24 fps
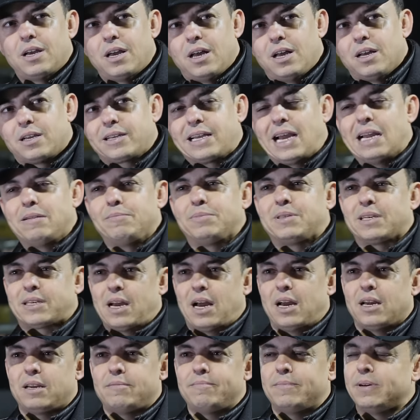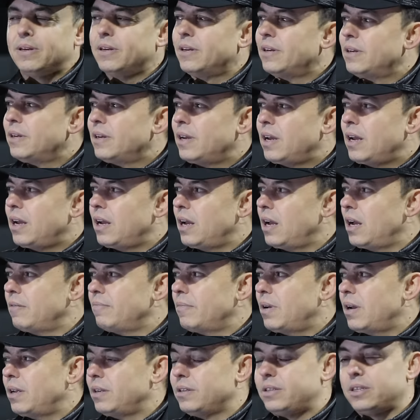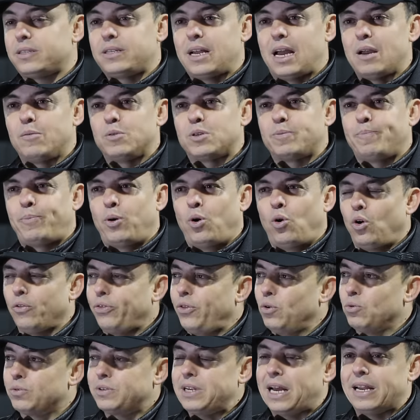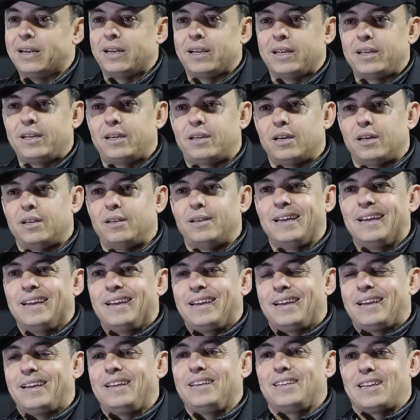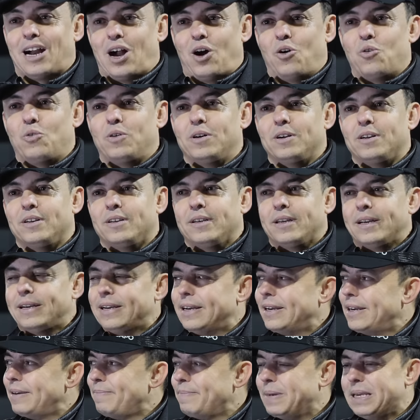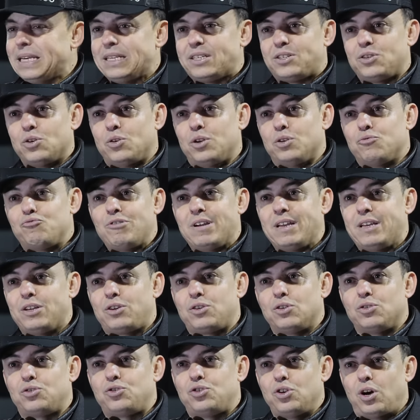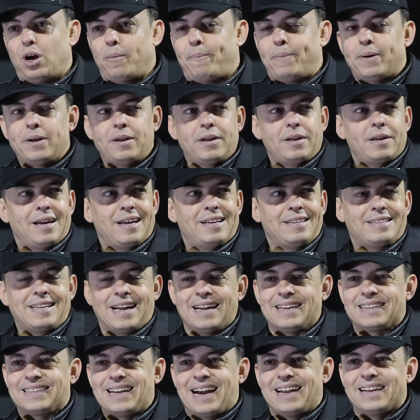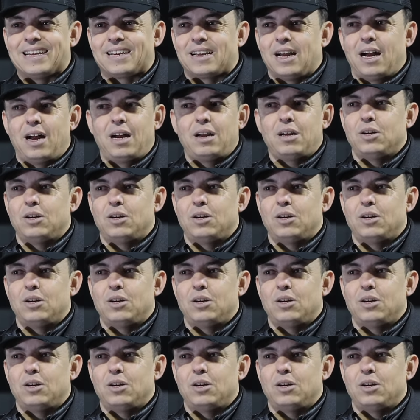uh, game to game, um, and today was poor. Thought Dan Lincoln in goal um, is doing a really good job, and Dan Gallagher,